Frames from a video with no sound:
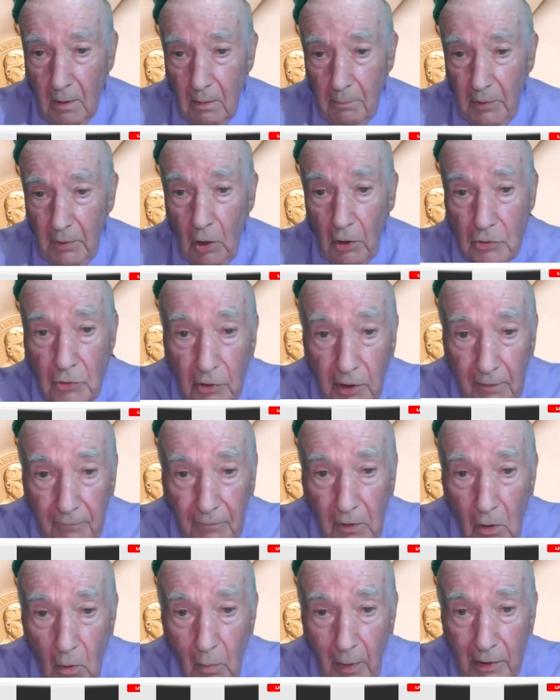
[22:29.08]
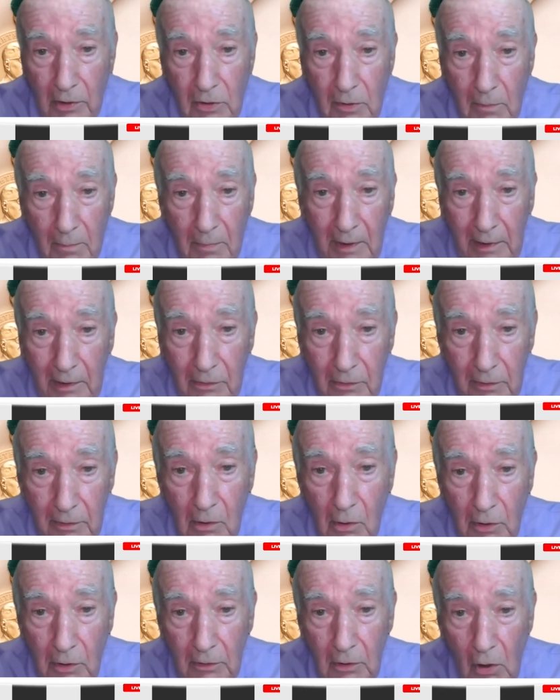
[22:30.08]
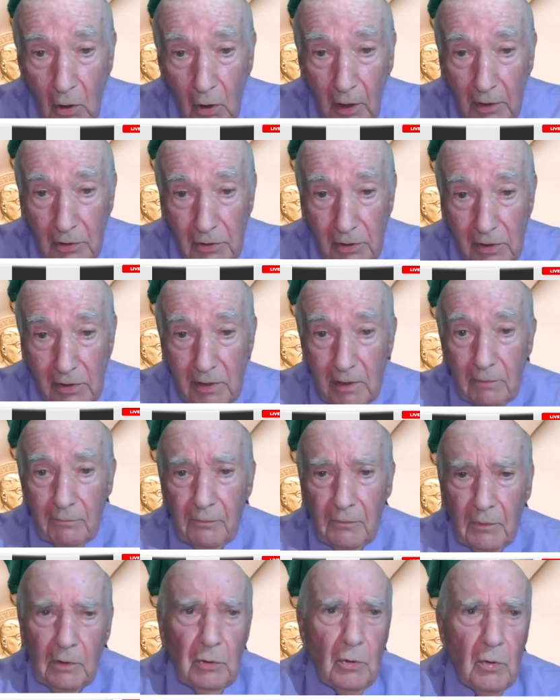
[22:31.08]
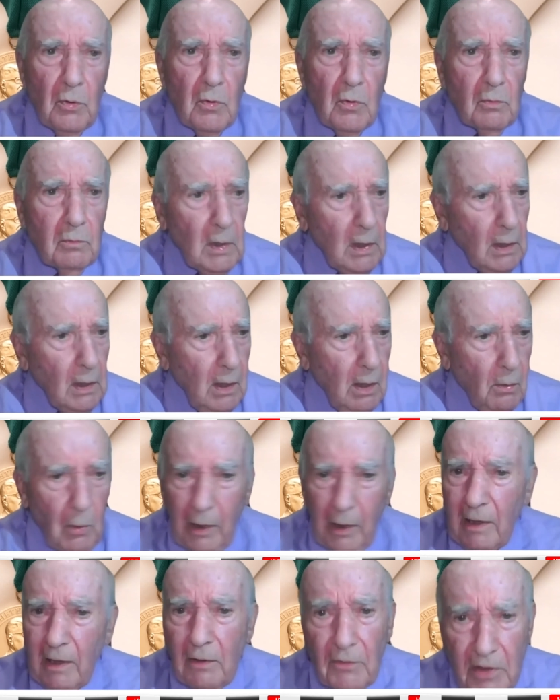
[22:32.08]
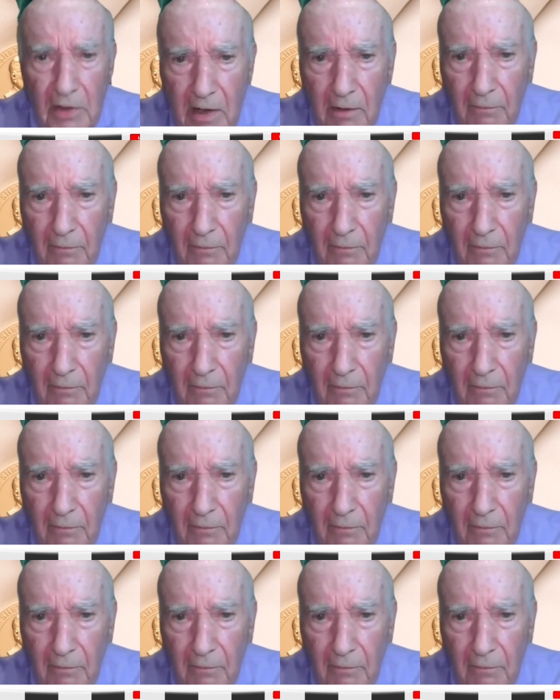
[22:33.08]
Because you're giving away some money to good causes and to in the